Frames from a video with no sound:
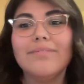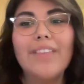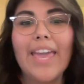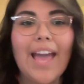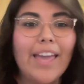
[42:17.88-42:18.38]

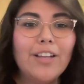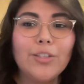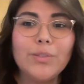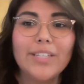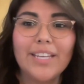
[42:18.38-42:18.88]
AI
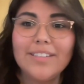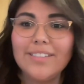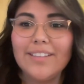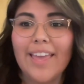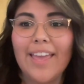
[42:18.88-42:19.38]

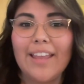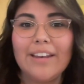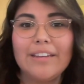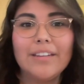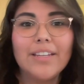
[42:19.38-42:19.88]
hallucinates.
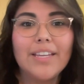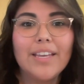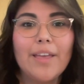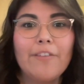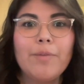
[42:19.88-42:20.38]
And
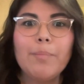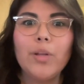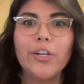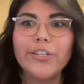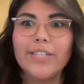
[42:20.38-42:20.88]
if people
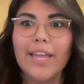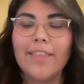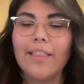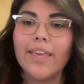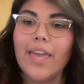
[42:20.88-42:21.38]
understand
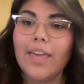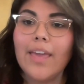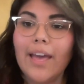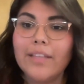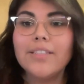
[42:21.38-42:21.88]
that, like, hey,
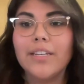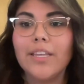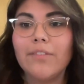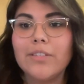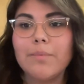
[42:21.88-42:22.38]
yeah, it's going to
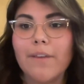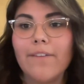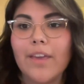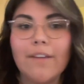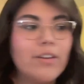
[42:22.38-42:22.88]
give you something
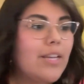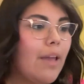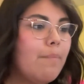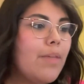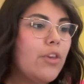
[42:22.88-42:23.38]
fake every
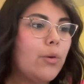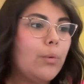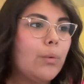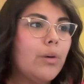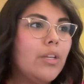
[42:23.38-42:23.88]
time, then
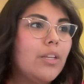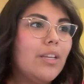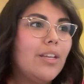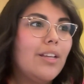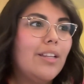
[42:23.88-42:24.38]
you
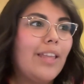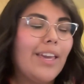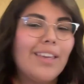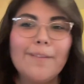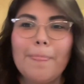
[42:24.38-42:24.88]

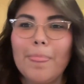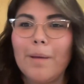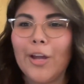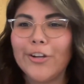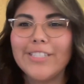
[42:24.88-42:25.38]
like
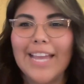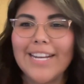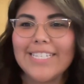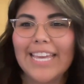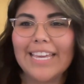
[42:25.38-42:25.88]

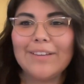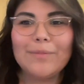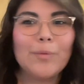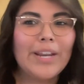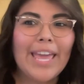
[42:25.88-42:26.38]
understand to take
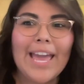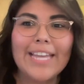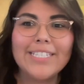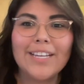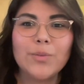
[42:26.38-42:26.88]
what
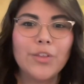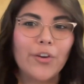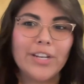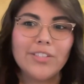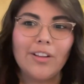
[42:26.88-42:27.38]
AI does with a
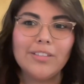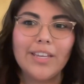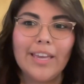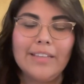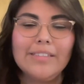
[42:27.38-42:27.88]
grain of salt,
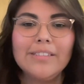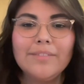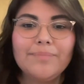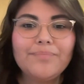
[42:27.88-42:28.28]
I guess.